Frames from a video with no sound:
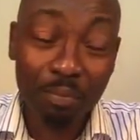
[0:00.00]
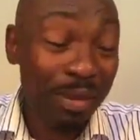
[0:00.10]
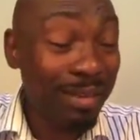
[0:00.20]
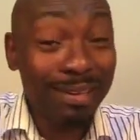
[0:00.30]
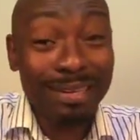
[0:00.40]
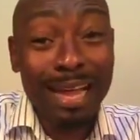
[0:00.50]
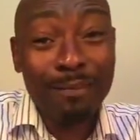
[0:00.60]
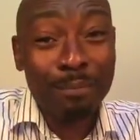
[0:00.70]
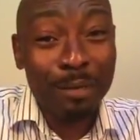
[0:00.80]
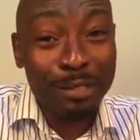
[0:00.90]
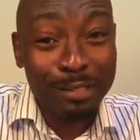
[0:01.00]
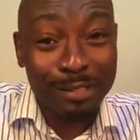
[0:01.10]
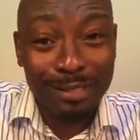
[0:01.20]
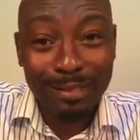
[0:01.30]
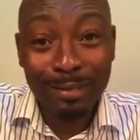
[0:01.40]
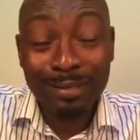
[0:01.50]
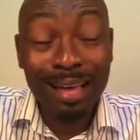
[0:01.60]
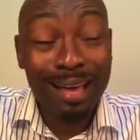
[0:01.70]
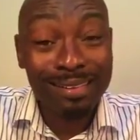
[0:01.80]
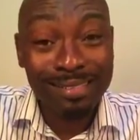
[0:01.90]
May God have mercy on
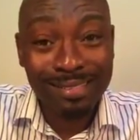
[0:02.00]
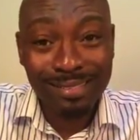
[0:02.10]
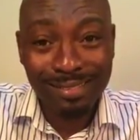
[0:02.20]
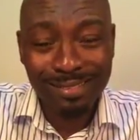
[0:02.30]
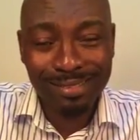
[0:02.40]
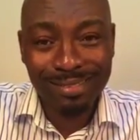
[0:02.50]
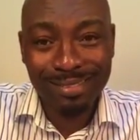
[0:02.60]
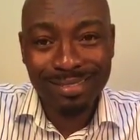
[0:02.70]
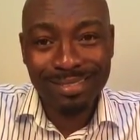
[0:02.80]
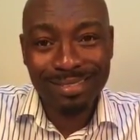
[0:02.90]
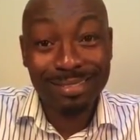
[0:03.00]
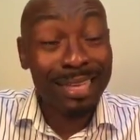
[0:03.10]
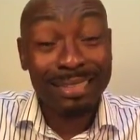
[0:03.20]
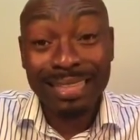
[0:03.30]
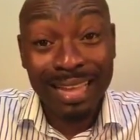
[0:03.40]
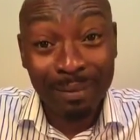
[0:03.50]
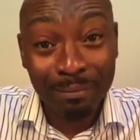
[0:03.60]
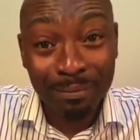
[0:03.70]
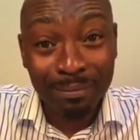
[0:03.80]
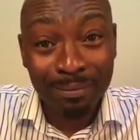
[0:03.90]
us. Not
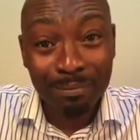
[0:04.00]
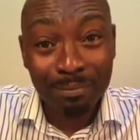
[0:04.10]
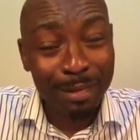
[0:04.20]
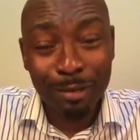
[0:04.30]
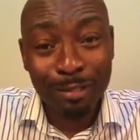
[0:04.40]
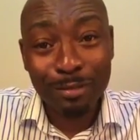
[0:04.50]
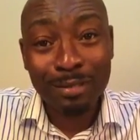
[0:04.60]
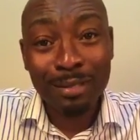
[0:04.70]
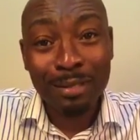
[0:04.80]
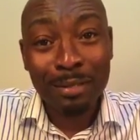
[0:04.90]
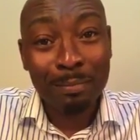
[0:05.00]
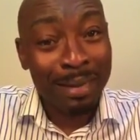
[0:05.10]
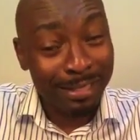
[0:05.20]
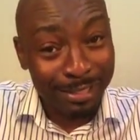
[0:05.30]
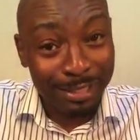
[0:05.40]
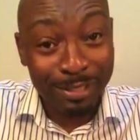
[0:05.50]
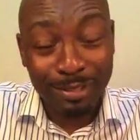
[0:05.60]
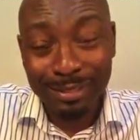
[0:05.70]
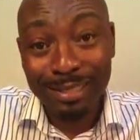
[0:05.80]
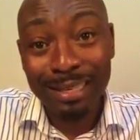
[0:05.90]
them. Because my
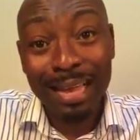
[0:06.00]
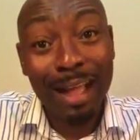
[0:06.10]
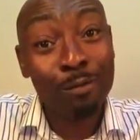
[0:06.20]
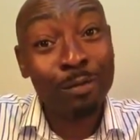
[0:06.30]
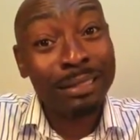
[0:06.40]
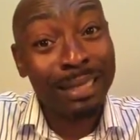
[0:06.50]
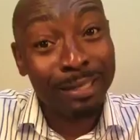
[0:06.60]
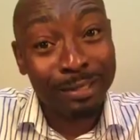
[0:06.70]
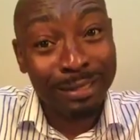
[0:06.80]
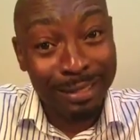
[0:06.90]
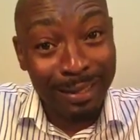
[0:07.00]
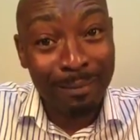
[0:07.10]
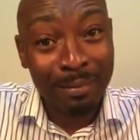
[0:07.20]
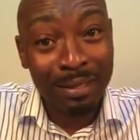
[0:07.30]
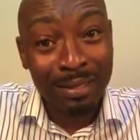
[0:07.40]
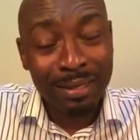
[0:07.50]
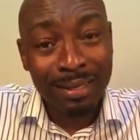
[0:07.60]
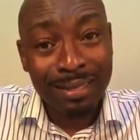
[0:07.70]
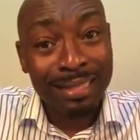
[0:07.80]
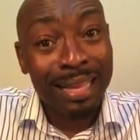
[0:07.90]
Jesus said, I will tell them
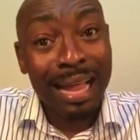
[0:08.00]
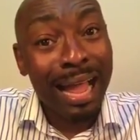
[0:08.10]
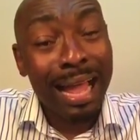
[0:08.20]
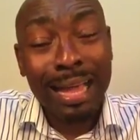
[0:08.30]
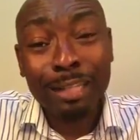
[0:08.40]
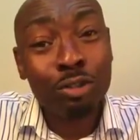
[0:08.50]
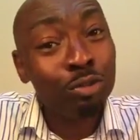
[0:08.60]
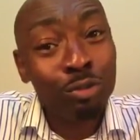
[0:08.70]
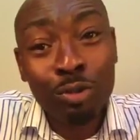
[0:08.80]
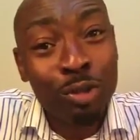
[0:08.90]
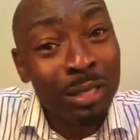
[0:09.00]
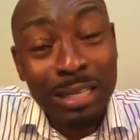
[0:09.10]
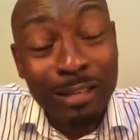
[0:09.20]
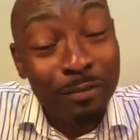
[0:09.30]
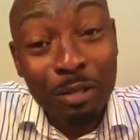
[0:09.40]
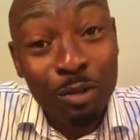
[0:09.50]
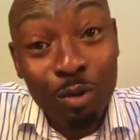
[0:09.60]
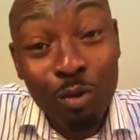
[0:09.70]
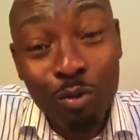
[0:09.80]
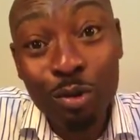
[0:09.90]
that I do not even
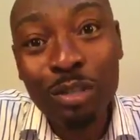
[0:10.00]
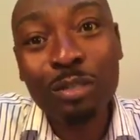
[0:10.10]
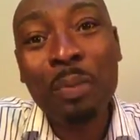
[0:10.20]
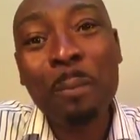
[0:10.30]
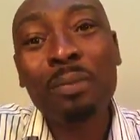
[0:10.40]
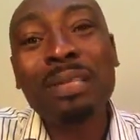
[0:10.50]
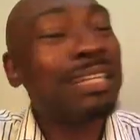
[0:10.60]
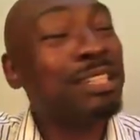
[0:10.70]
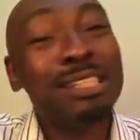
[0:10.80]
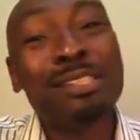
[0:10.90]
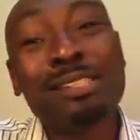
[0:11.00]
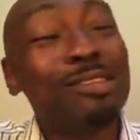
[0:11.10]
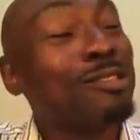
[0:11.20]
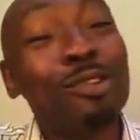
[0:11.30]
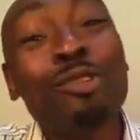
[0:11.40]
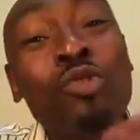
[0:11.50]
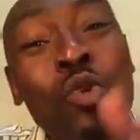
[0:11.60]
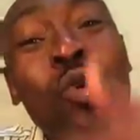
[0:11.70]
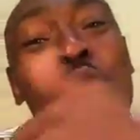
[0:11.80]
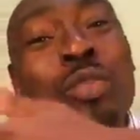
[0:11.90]
know people that Jesus does not
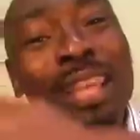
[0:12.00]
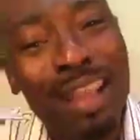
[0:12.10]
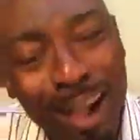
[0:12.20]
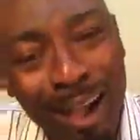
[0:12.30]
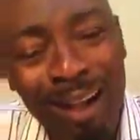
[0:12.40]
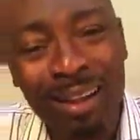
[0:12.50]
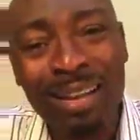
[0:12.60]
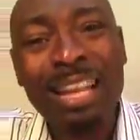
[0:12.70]
know who they are.